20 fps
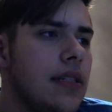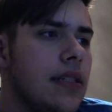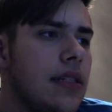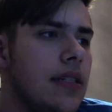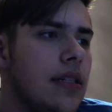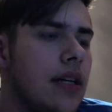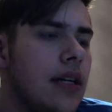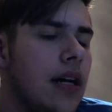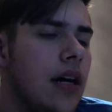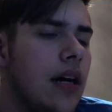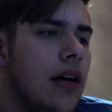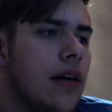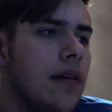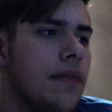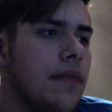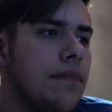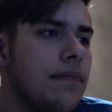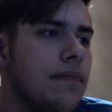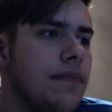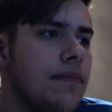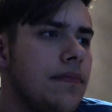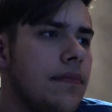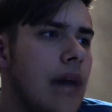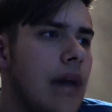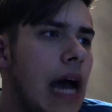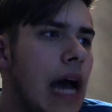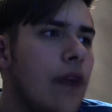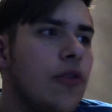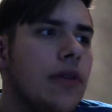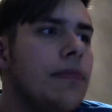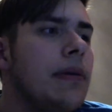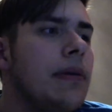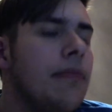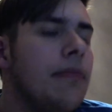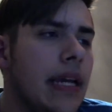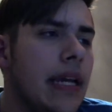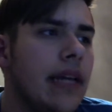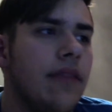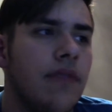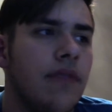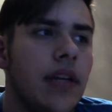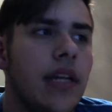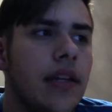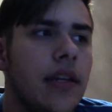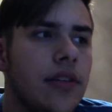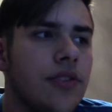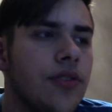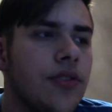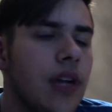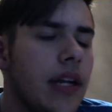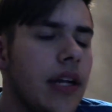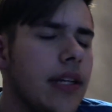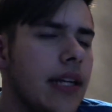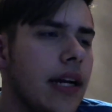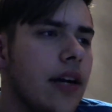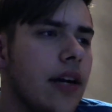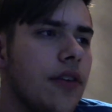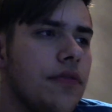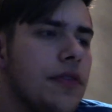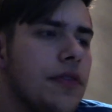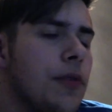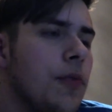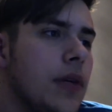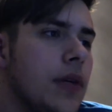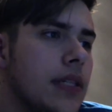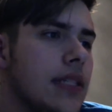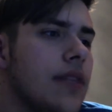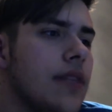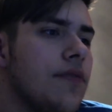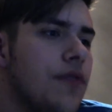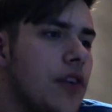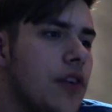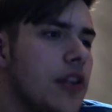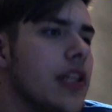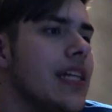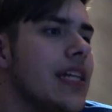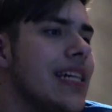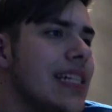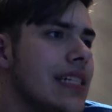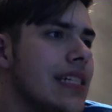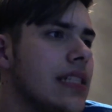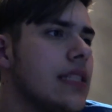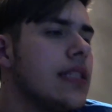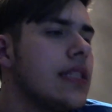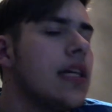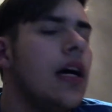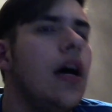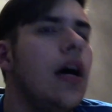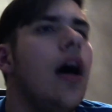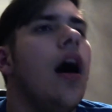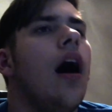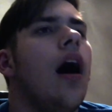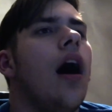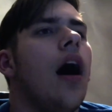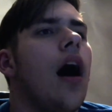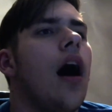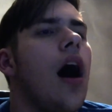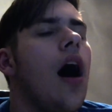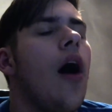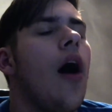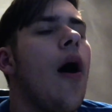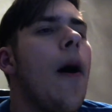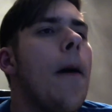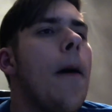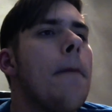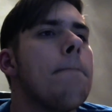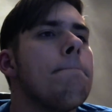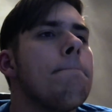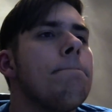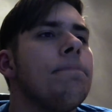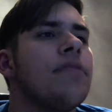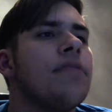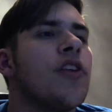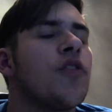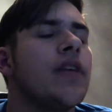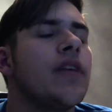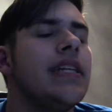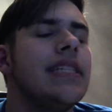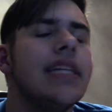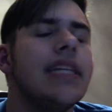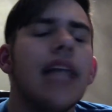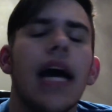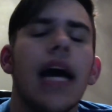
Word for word: um, I would be making videos right now if it wasn't for this. Um, the reason I